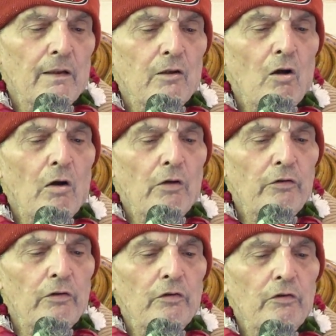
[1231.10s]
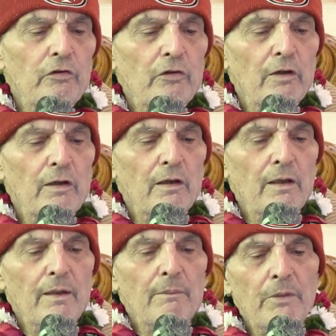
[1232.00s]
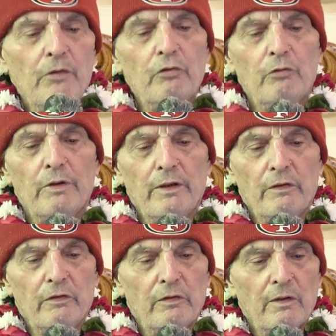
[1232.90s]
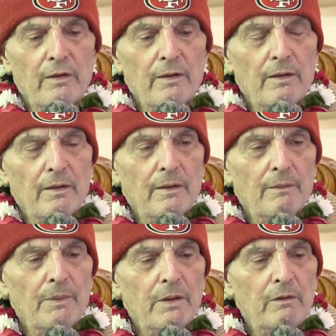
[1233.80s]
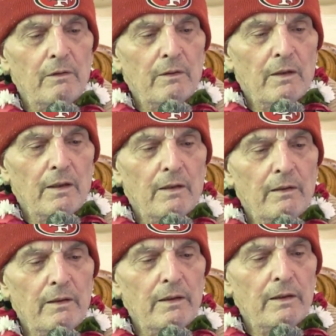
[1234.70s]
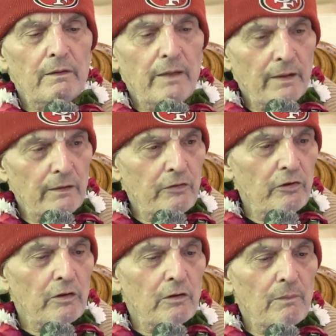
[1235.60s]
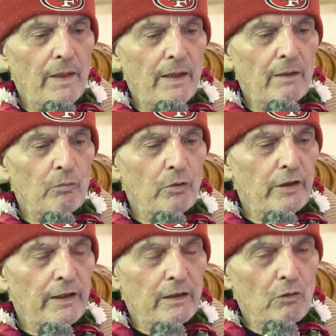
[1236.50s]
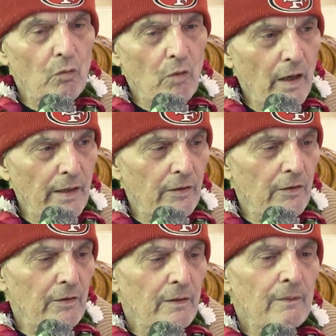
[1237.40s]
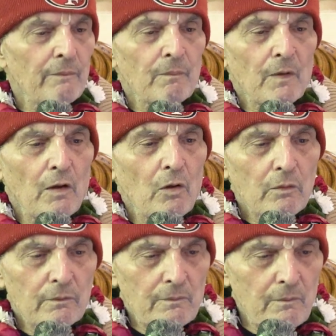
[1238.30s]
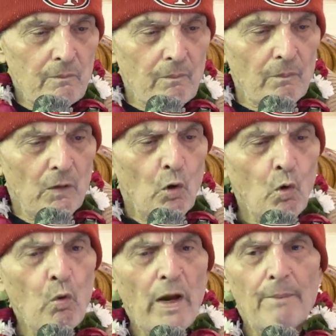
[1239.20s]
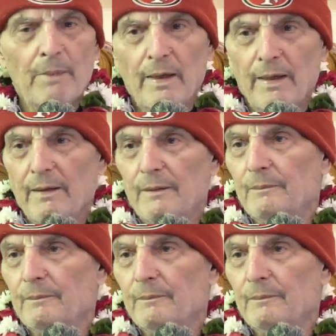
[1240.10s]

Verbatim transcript: causes uh, miseries. But the intelligent man would inquire, Who am I?